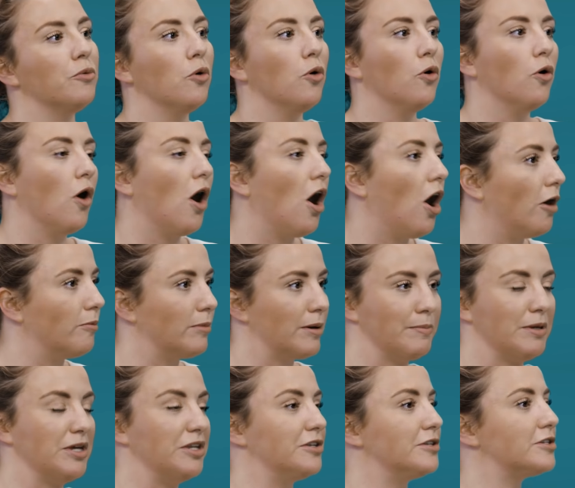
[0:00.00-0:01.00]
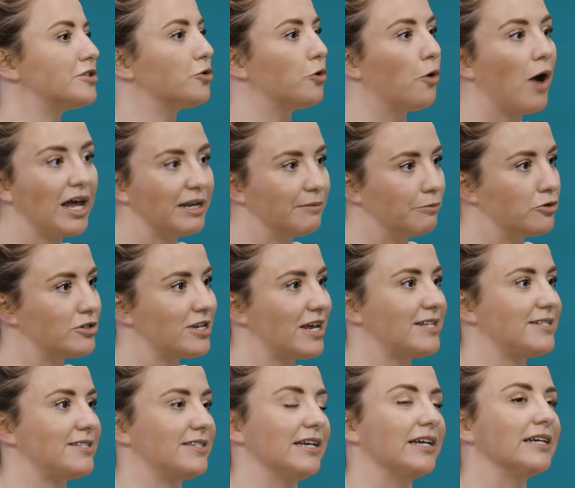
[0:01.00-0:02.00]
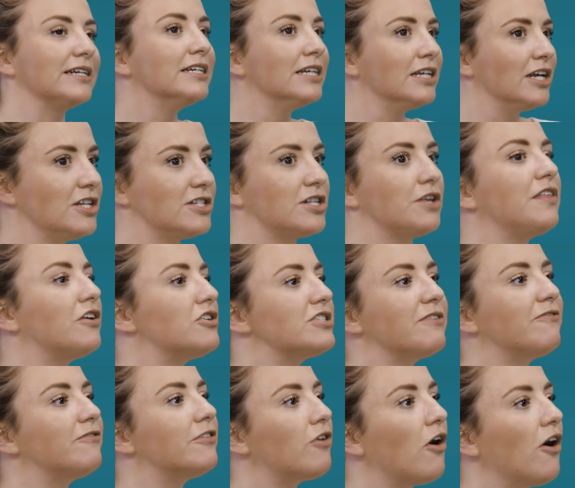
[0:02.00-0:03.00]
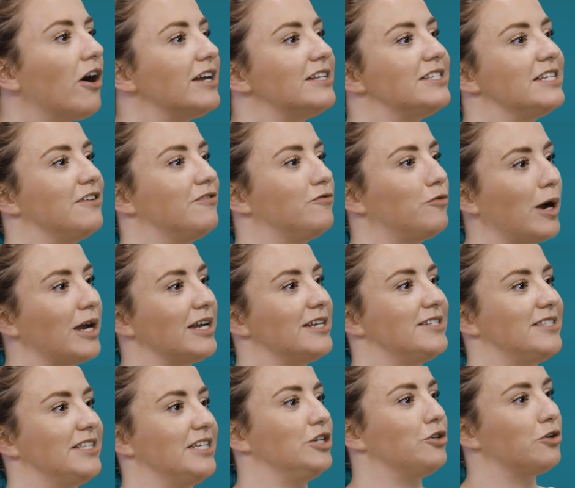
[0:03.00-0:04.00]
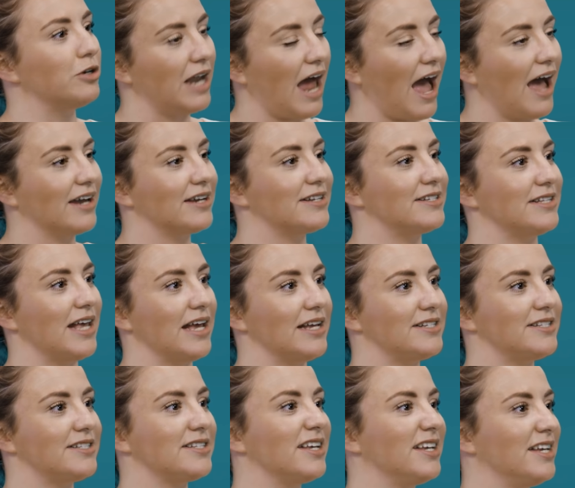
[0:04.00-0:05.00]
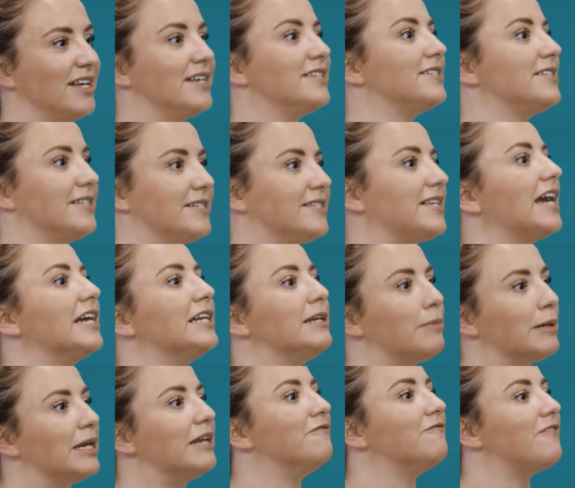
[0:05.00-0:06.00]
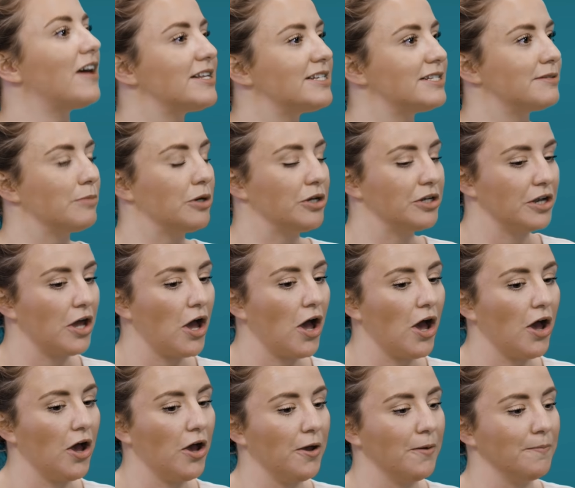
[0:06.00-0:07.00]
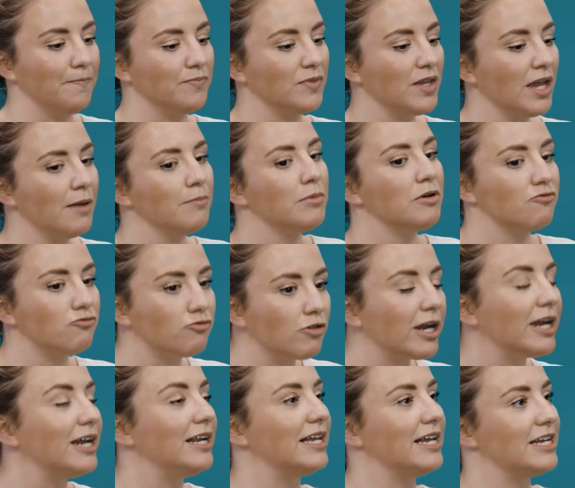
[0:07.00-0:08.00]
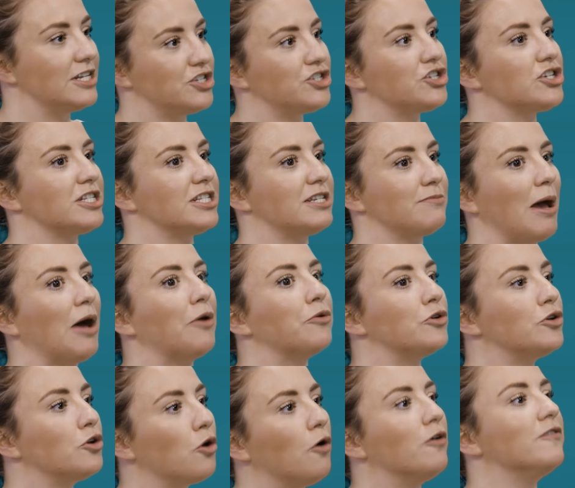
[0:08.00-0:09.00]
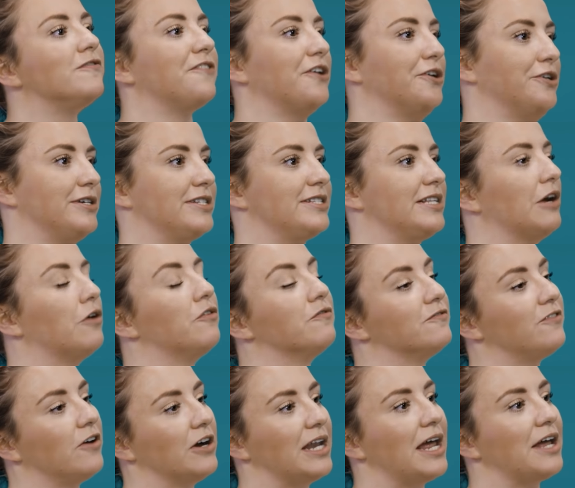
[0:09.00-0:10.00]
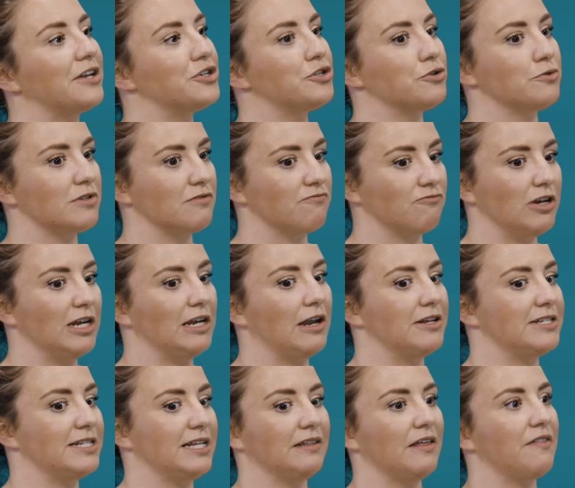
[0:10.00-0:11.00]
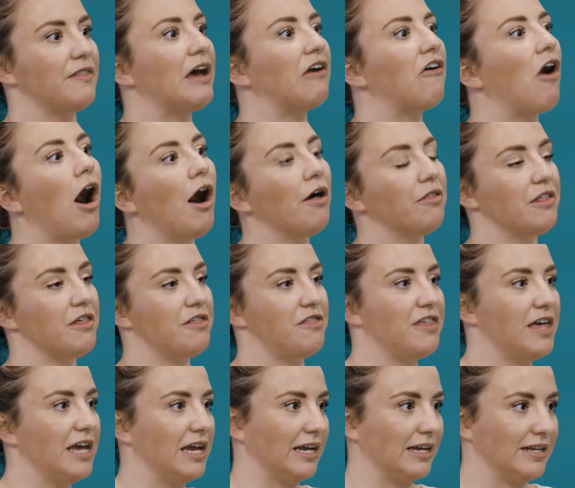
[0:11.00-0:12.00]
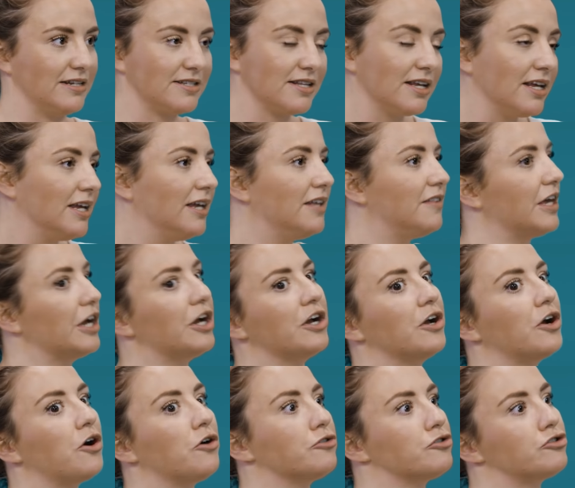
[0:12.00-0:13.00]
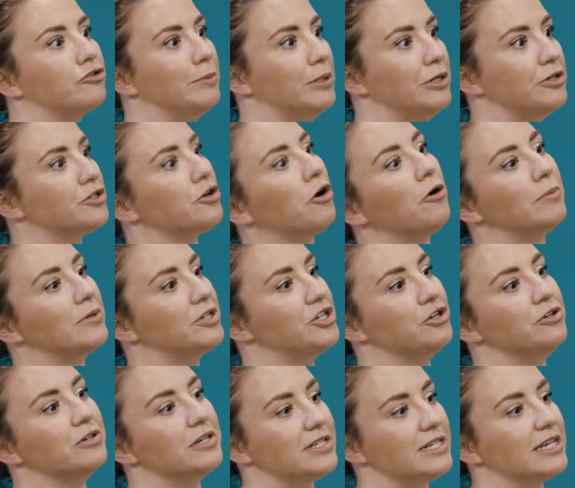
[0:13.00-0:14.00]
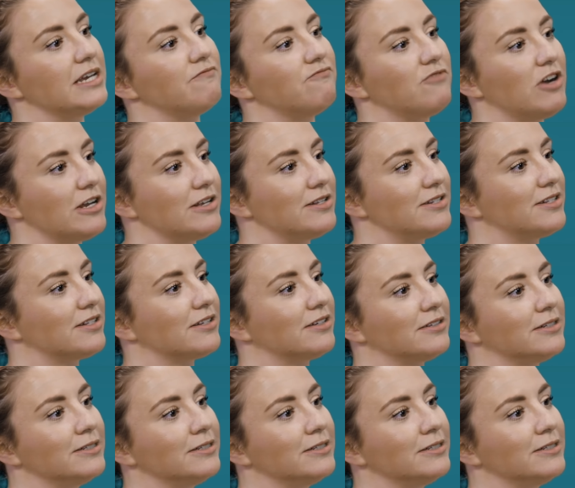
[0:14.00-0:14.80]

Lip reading: or armaments or animal testing. So there's a variety of ways that you can access sustainable investment. But really it's just about not focusing on financials and realising that there are other things that can contribute to opportunity and risk.